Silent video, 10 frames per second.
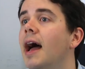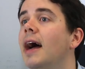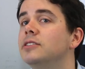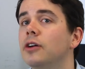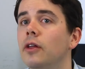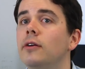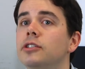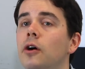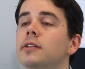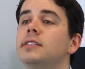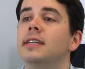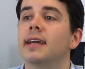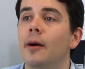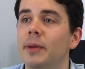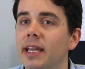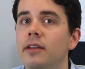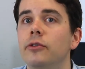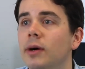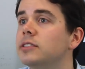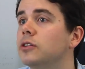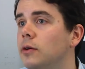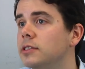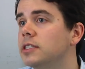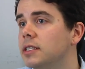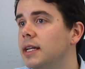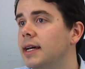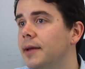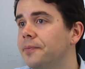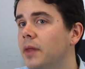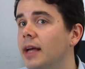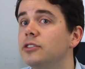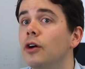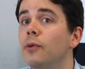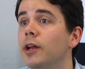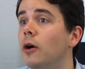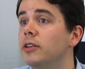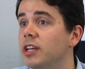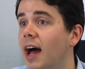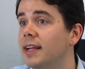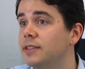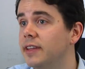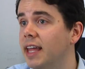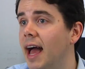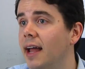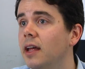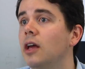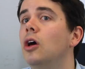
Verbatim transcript: And so those costs are coming into us constantly. And so if we don't charge for that,